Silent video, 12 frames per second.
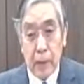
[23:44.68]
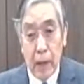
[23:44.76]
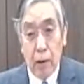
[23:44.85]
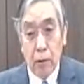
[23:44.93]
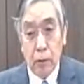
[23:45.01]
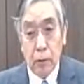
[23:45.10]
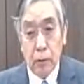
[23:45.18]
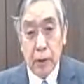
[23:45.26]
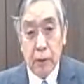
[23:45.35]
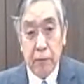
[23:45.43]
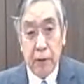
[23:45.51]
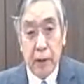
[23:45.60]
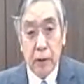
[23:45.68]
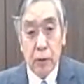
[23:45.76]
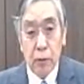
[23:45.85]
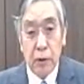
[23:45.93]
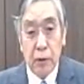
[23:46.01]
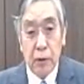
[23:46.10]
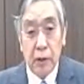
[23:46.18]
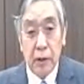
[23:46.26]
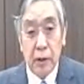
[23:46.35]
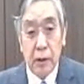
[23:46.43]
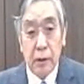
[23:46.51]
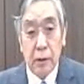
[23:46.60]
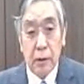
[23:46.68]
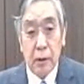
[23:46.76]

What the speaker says: Now we are faced with these